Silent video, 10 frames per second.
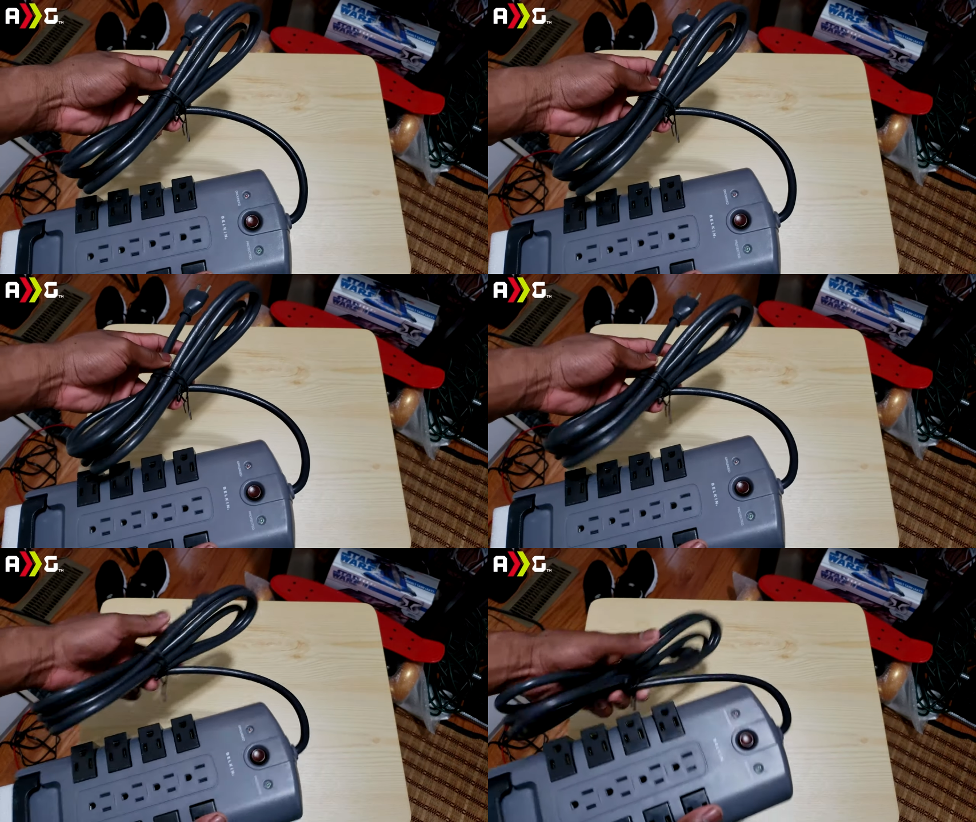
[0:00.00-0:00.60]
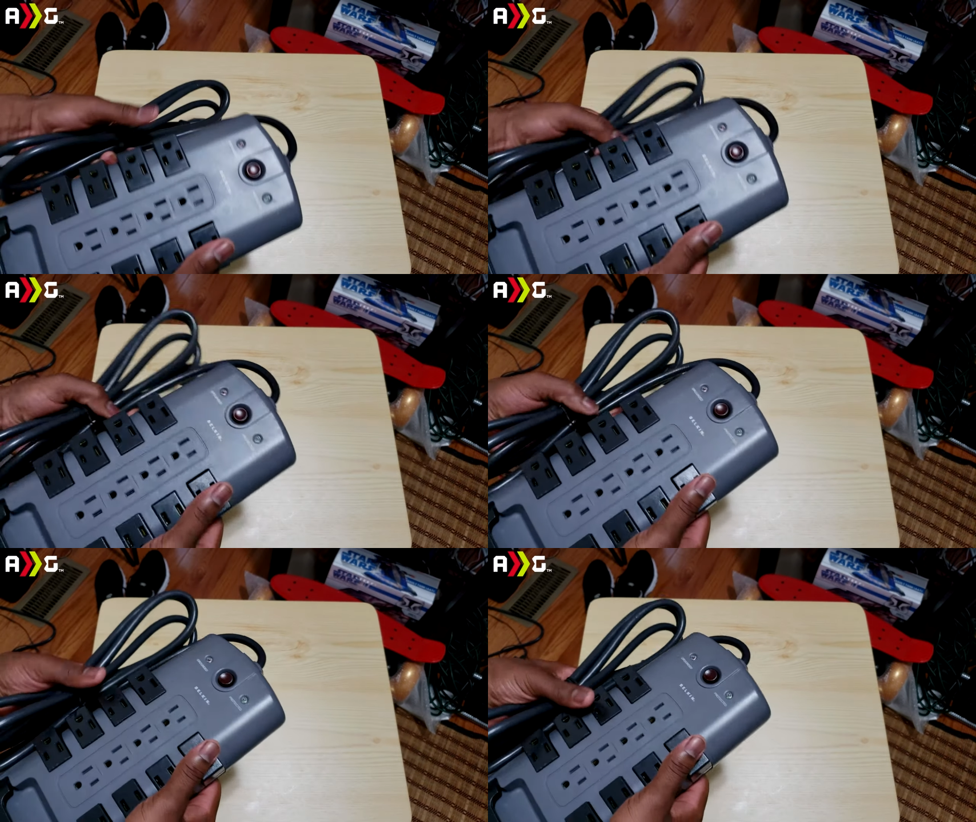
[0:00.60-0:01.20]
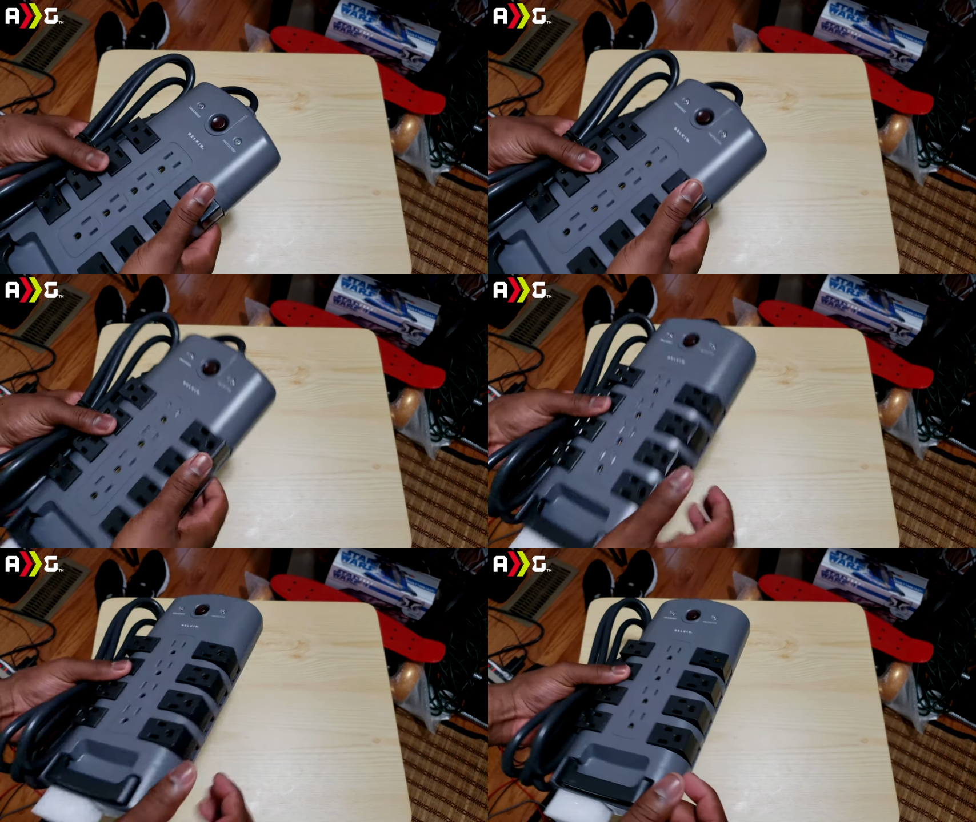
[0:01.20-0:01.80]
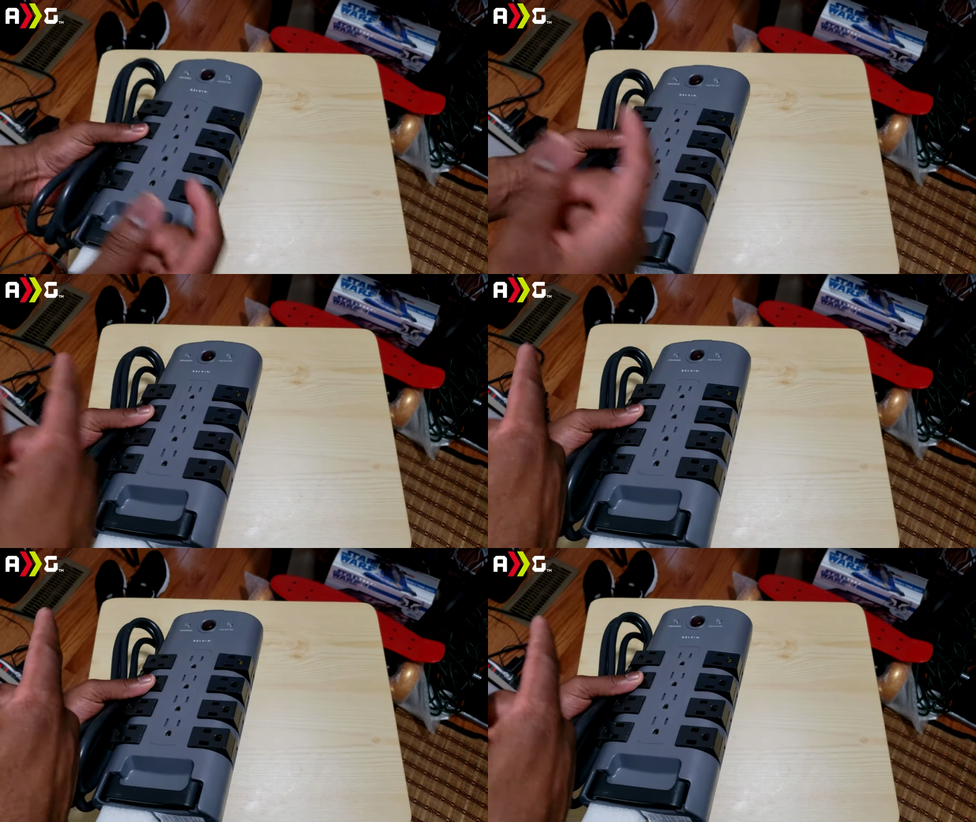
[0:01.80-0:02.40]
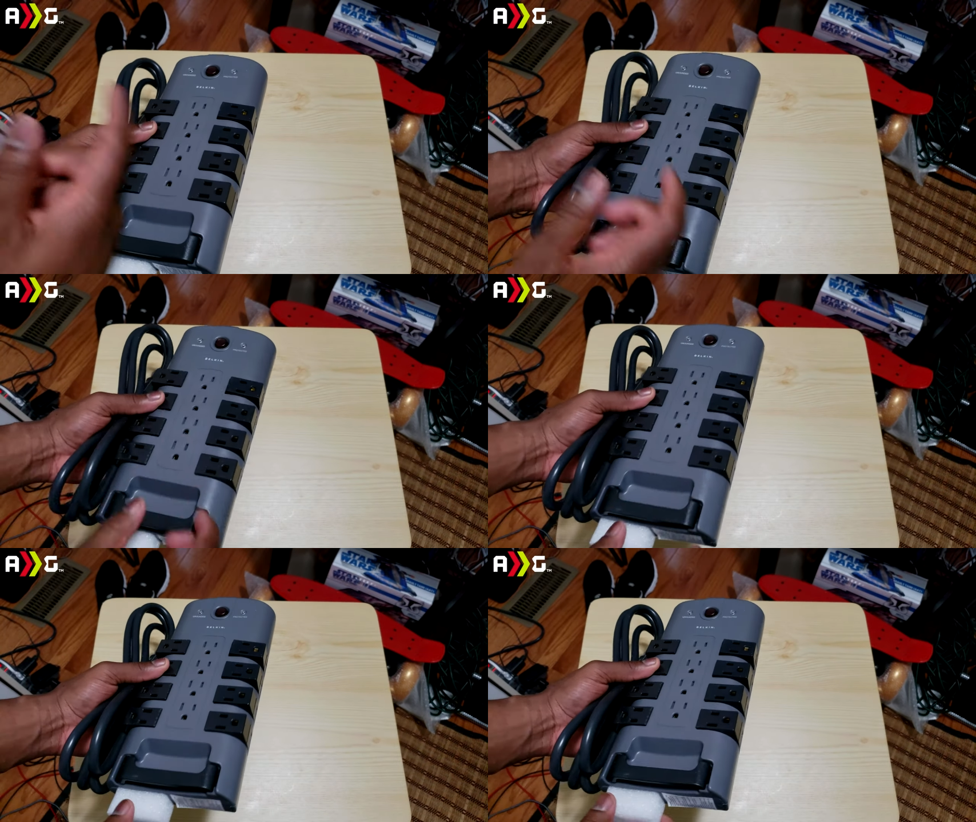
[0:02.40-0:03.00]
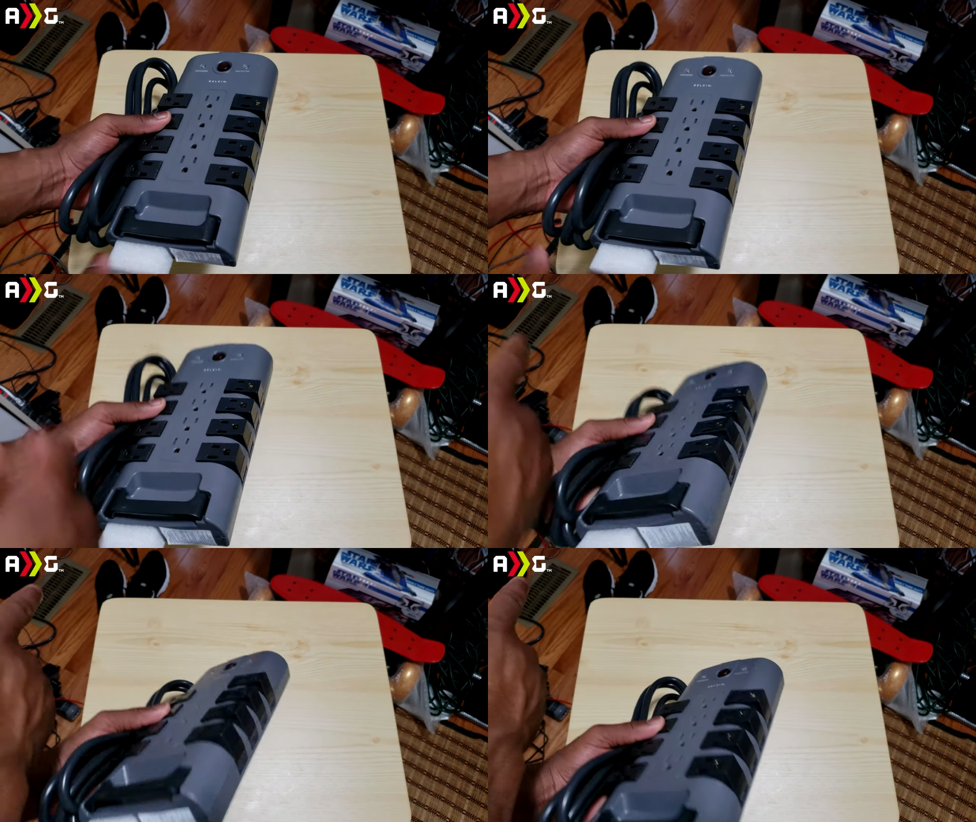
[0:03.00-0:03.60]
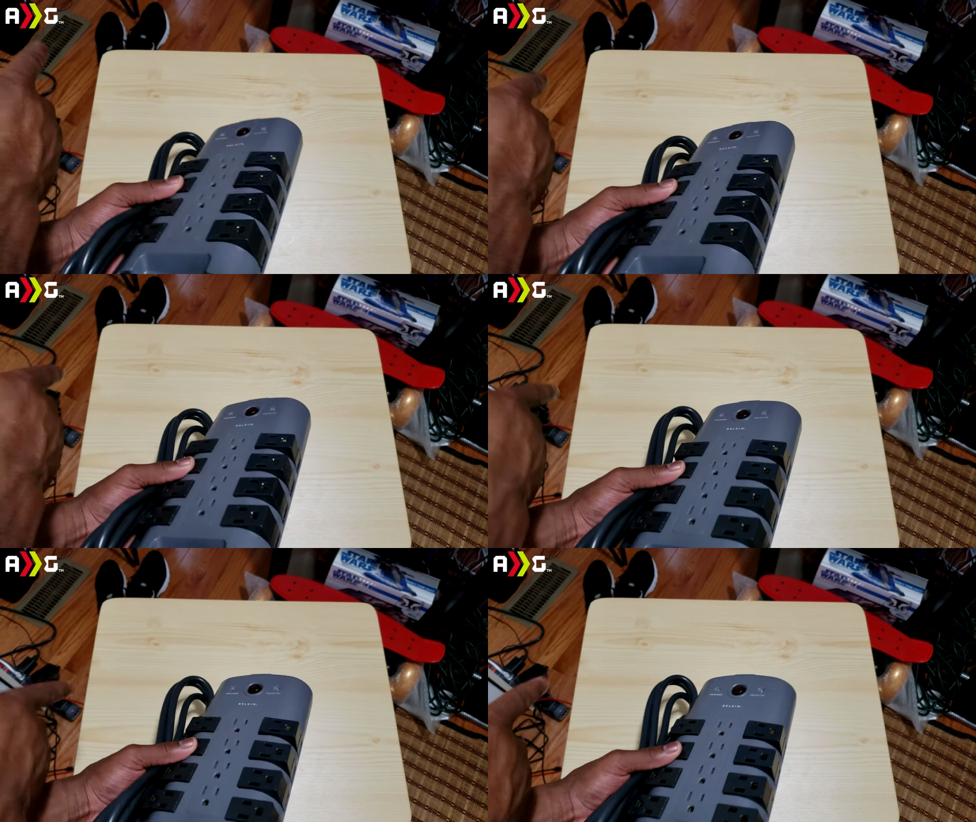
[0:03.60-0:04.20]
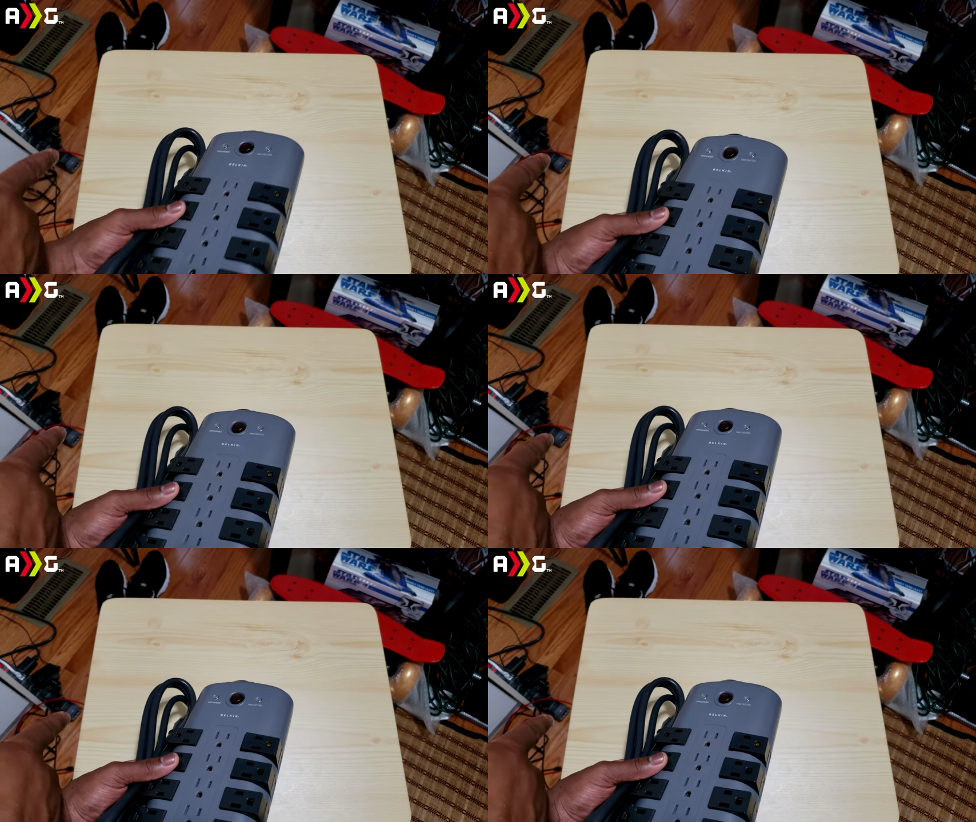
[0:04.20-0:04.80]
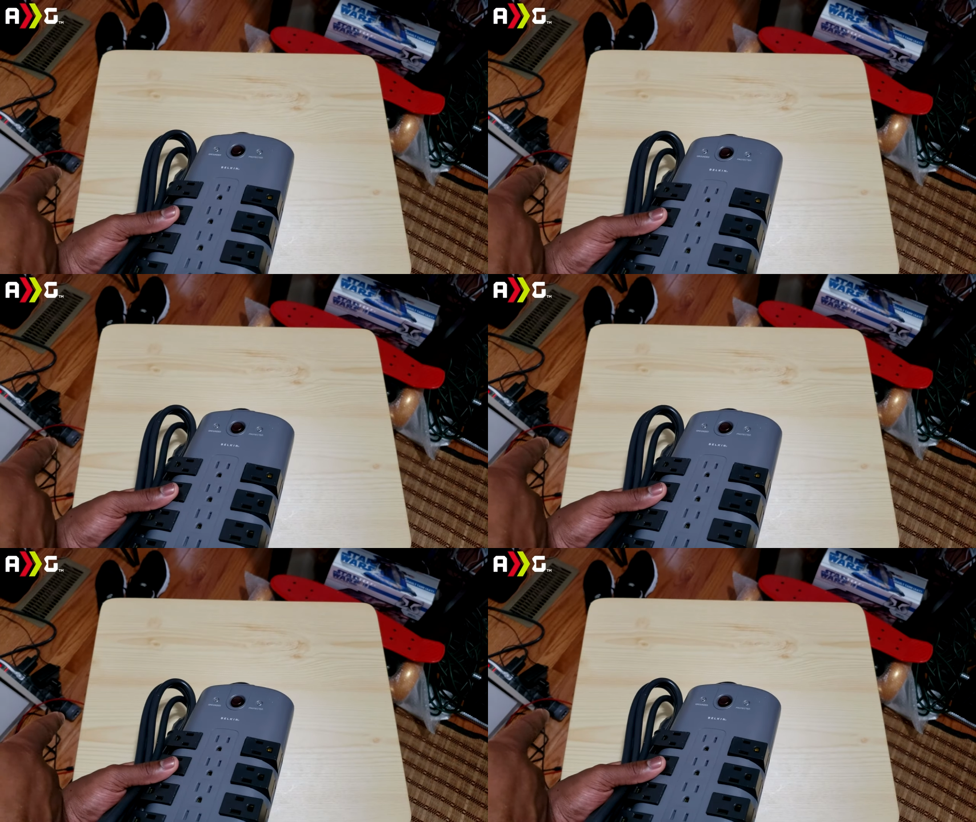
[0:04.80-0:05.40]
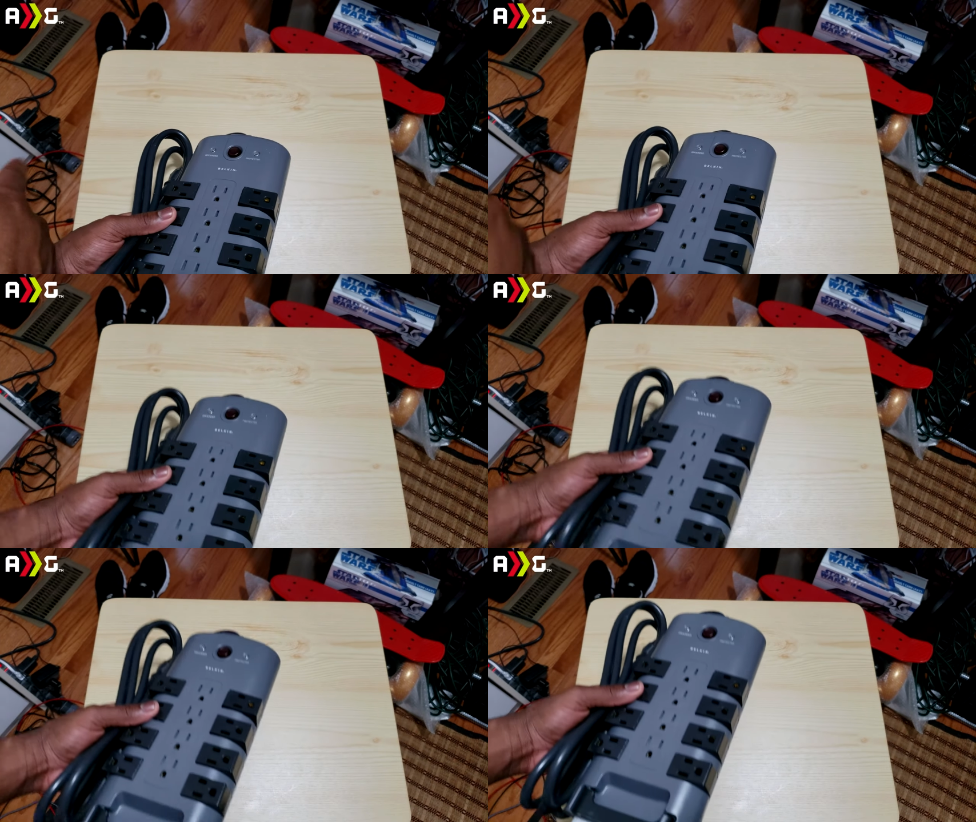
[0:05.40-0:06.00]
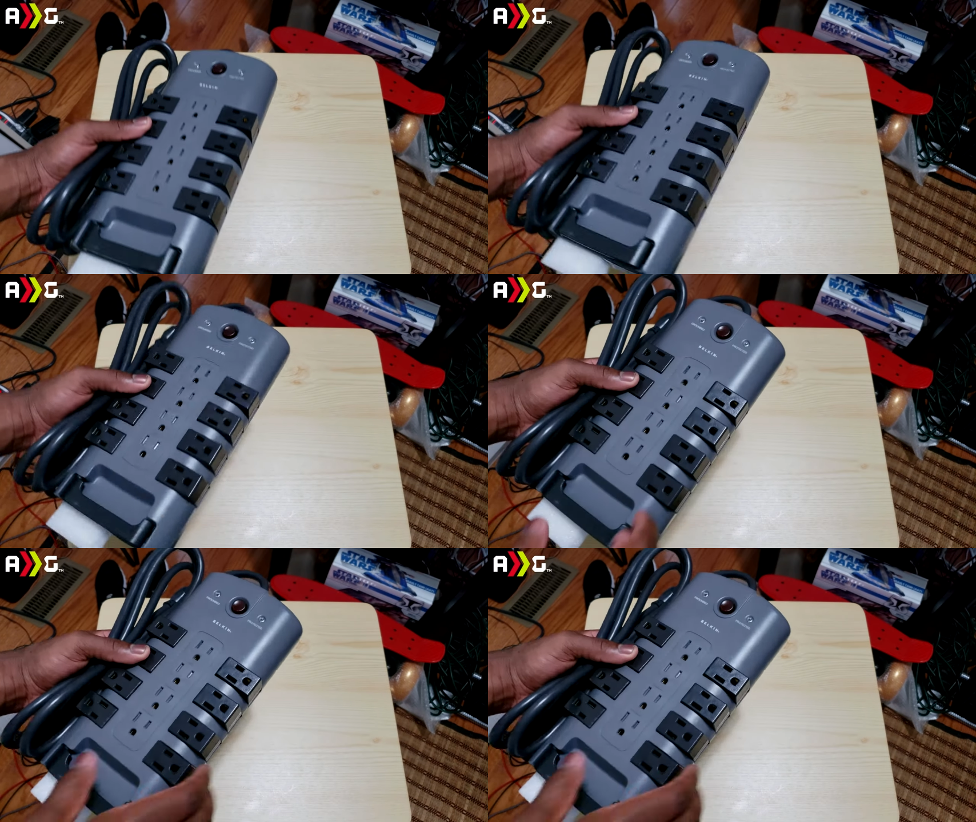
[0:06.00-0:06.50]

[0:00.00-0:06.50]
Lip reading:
[unreadable: no face in view]